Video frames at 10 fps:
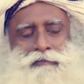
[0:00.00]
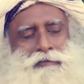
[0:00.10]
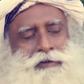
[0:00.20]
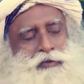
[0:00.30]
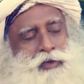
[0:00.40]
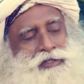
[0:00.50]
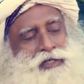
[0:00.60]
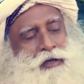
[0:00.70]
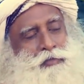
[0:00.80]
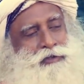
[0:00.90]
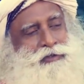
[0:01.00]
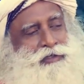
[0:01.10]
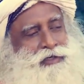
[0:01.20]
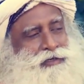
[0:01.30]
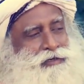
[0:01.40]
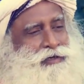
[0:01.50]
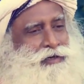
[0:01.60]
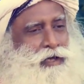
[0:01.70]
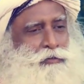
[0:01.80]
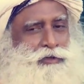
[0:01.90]
It once happened, uh, a
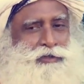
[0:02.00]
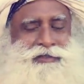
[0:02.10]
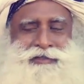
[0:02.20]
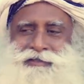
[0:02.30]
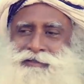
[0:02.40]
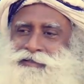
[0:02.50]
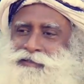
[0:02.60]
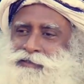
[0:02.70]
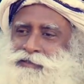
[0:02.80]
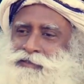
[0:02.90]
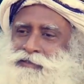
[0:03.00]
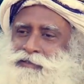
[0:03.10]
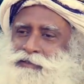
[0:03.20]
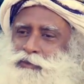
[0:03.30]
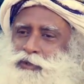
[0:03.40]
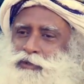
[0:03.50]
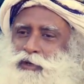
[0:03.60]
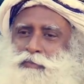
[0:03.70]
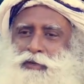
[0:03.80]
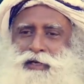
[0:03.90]
rabbit was
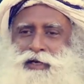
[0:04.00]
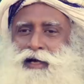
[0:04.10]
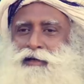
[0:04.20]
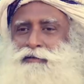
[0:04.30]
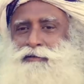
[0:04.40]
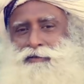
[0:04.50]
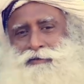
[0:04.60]
romping around,